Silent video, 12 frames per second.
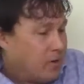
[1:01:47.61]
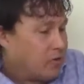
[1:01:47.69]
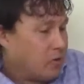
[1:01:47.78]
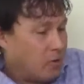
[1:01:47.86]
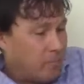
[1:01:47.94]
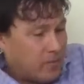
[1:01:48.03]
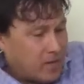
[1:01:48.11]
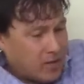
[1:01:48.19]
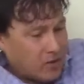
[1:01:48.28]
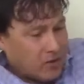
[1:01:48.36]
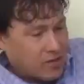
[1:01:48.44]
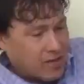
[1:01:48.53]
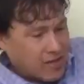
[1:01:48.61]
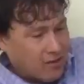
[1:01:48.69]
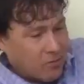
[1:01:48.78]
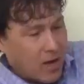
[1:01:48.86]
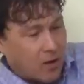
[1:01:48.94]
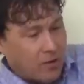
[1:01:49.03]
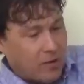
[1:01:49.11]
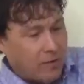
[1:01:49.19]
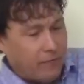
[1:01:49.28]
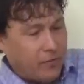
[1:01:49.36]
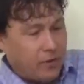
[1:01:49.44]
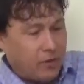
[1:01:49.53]
So here's the, wow,
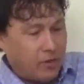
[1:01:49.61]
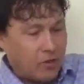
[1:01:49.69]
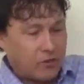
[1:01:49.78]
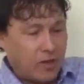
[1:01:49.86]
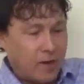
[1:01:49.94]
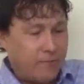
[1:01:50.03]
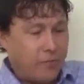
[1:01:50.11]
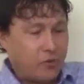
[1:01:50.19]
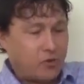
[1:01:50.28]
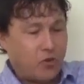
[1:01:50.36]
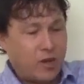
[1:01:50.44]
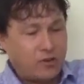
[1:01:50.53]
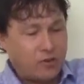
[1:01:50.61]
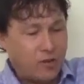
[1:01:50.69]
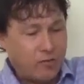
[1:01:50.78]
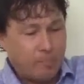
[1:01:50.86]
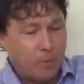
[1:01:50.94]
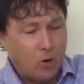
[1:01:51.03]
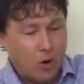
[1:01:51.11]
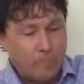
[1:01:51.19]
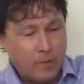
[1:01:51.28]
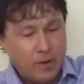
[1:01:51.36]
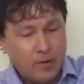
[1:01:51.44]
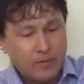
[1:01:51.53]
inf there's the infiltration of the pulp